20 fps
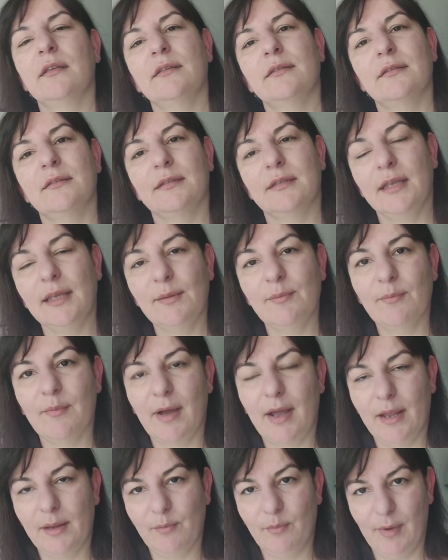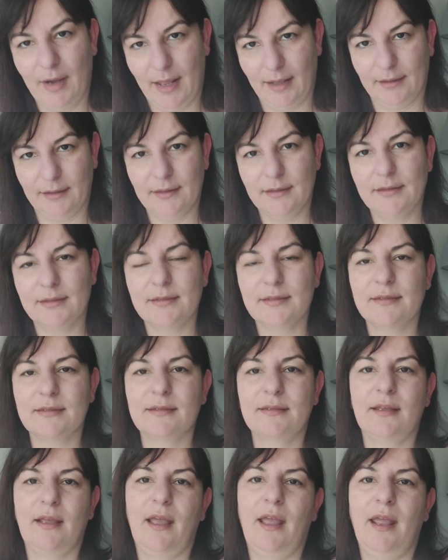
see my blankets,